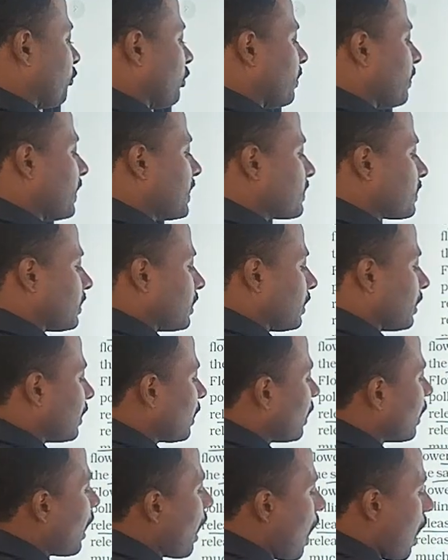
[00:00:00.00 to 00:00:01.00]
female
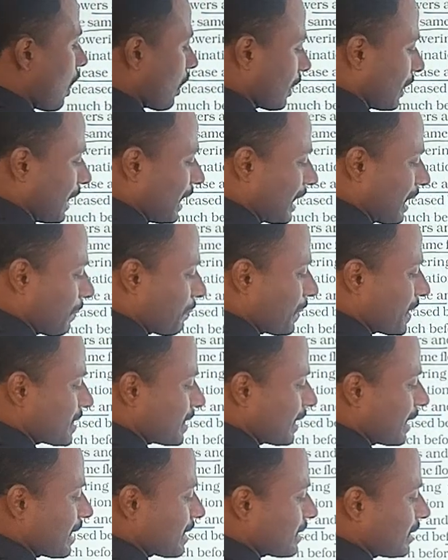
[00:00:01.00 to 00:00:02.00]
are
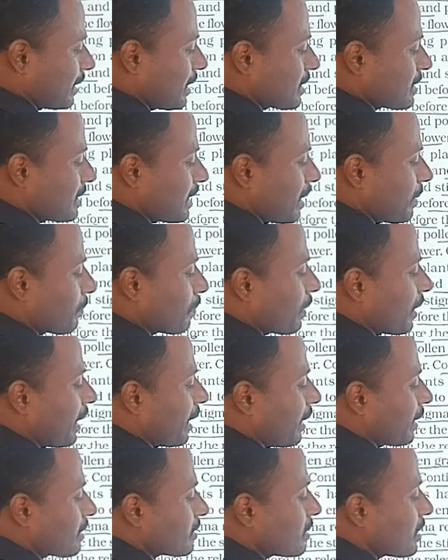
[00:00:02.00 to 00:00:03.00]
represented as in the same
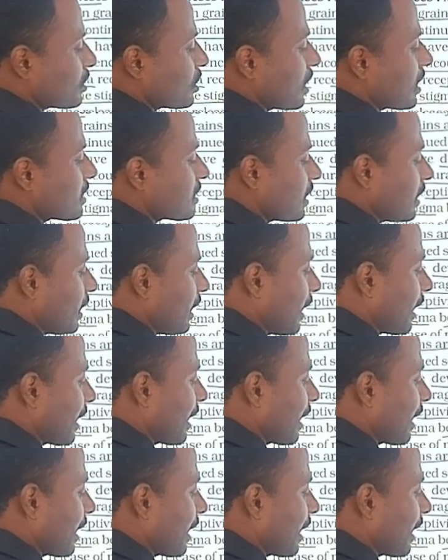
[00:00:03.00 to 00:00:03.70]
plant, such as in a